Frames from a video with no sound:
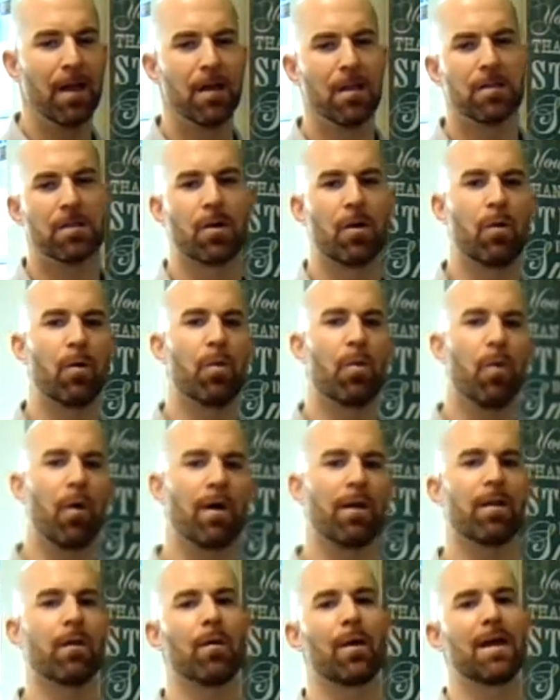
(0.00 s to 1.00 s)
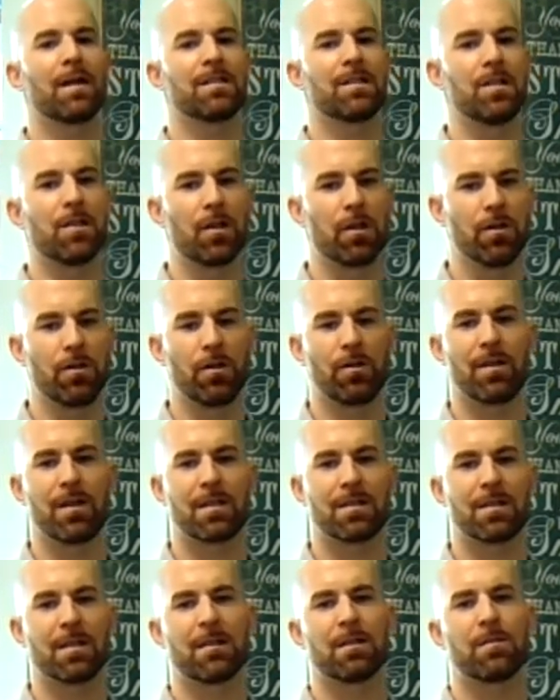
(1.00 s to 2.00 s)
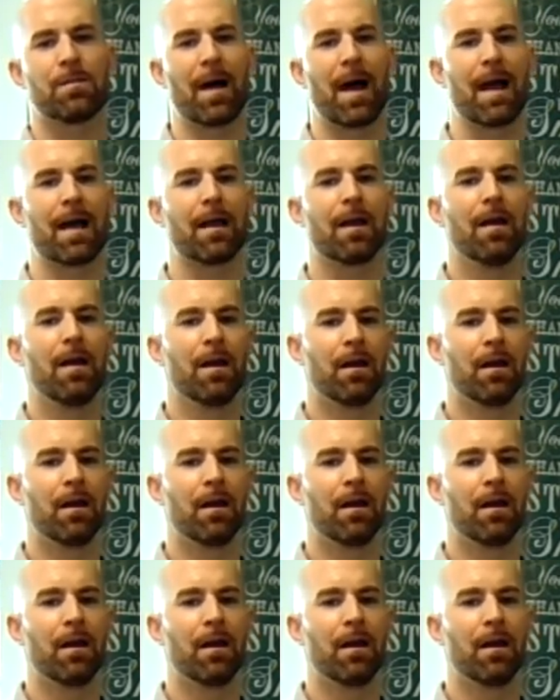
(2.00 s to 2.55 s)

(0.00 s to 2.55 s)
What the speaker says: So one of the ways that you can do this is by